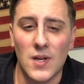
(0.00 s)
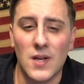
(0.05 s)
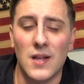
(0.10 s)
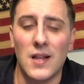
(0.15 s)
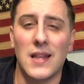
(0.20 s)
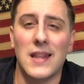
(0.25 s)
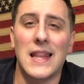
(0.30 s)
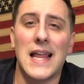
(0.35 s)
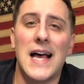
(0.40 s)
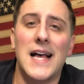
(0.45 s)

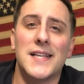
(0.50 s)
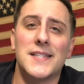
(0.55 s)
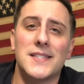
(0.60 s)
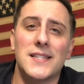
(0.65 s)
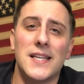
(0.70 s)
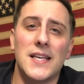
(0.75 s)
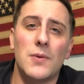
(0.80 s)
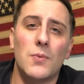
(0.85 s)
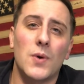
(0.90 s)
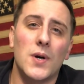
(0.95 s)

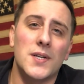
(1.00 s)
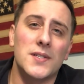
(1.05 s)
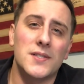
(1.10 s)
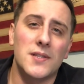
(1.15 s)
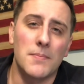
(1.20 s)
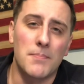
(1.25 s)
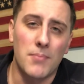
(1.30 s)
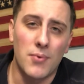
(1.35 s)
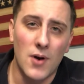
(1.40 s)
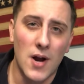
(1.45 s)
Lastly was the
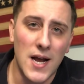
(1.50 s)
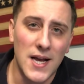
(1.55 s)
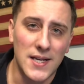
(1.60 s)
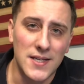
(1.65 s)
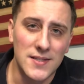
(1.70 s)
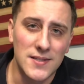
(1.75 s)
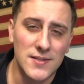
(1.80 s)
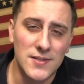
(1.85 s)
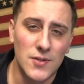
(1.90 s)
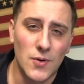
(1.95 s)

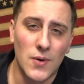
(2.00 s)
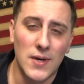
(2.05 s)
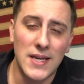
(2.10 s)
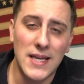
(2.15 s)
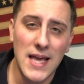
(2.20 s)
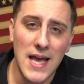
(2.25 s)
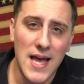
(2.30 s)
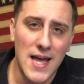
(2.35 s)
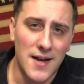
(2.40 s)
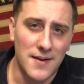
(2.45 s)
price. So
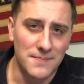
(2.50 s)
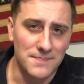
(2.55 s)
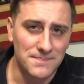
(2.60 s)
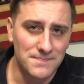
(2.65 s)
again,